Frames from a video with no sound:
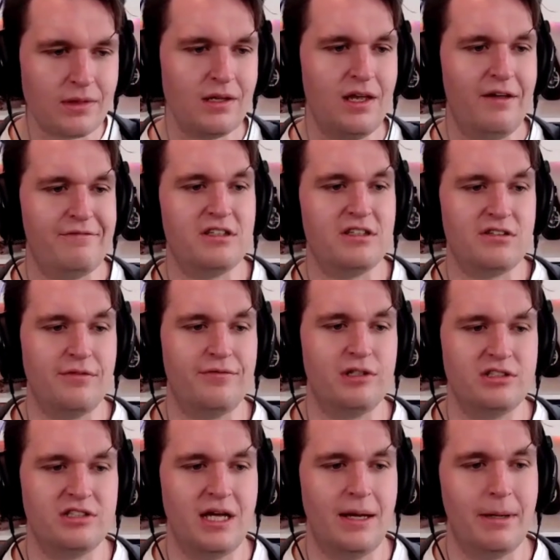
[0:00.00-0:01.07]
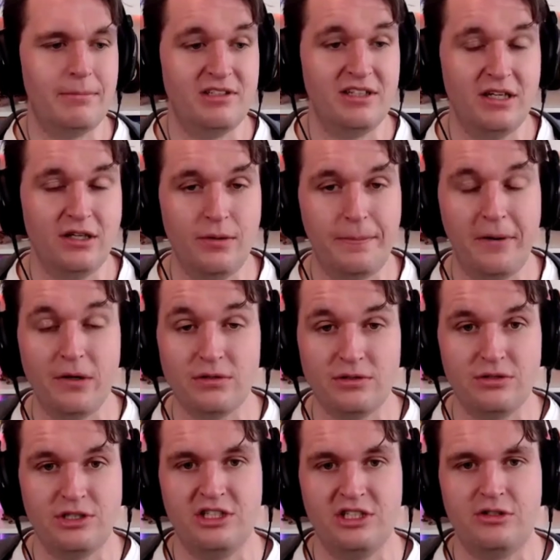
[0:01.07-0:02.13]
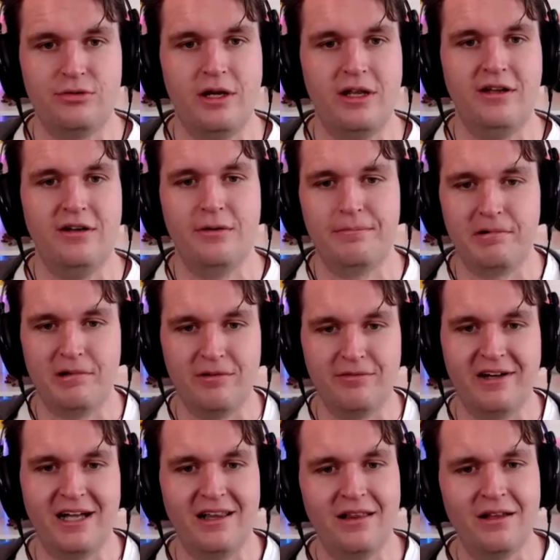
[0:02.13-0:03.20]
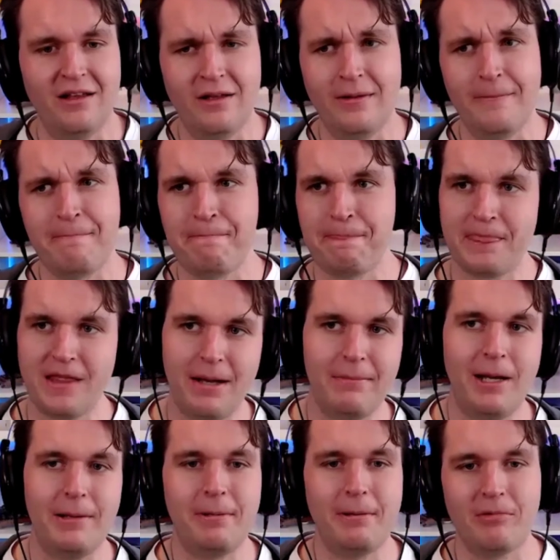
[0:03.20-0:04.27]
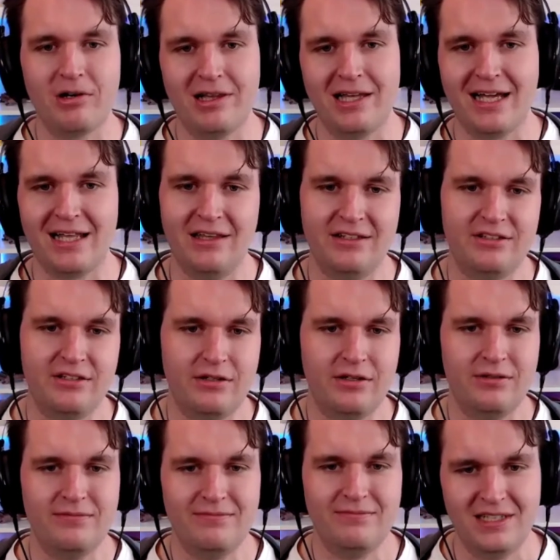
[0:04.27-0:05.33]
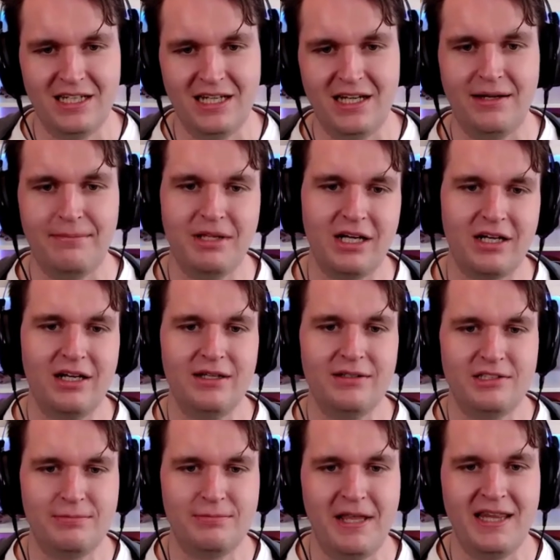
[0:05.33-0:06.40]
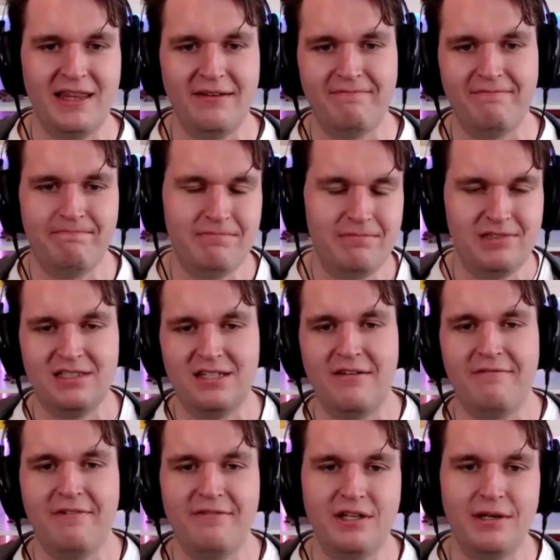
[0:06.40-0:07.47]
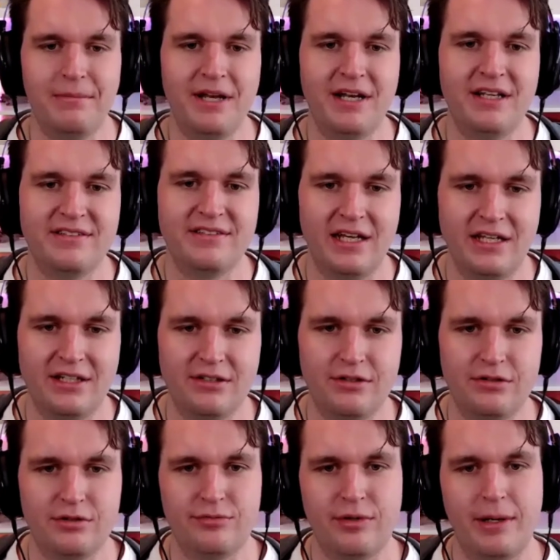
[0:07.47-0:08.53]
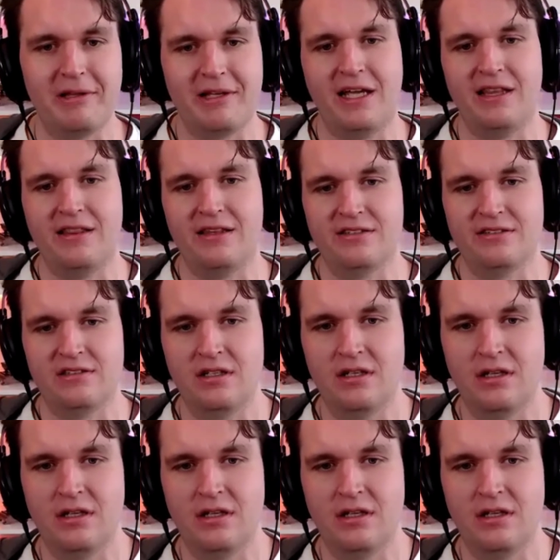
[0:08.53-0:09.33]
if it's the first time I'm seeing you post, you just created your profile. I might be more likely to go, I'm not going to spend the 10, 15 minutes I need to do to replicate this.